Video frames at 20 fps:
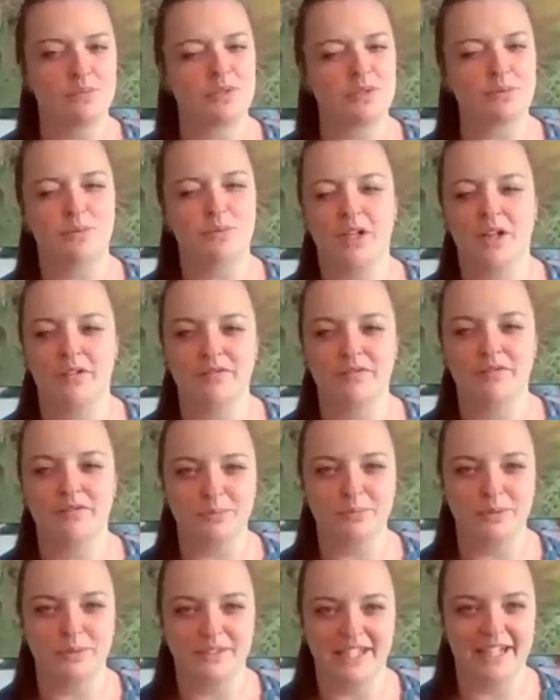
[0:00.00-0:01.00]
much more
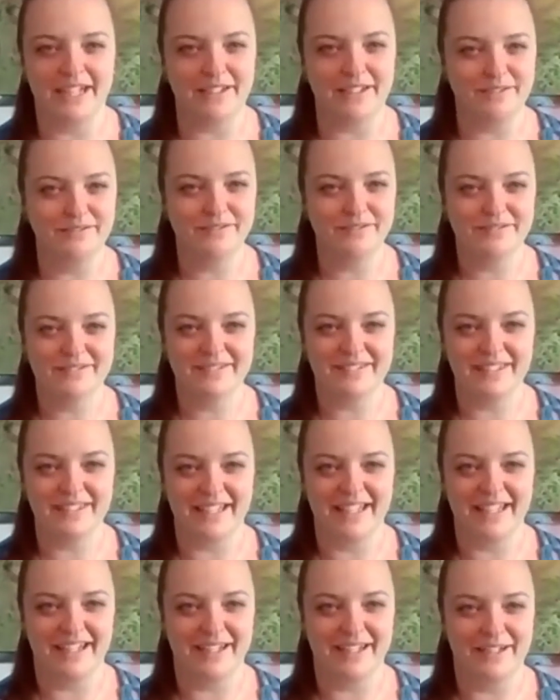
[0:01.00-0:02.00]
comfortable now.
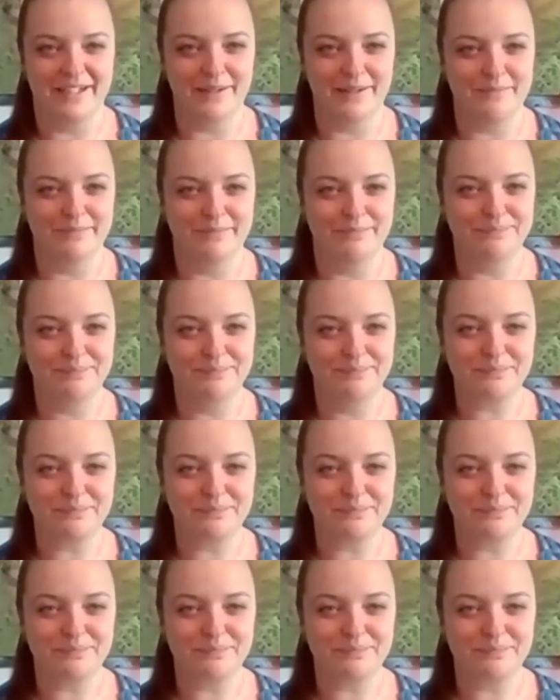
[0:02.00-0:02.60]
As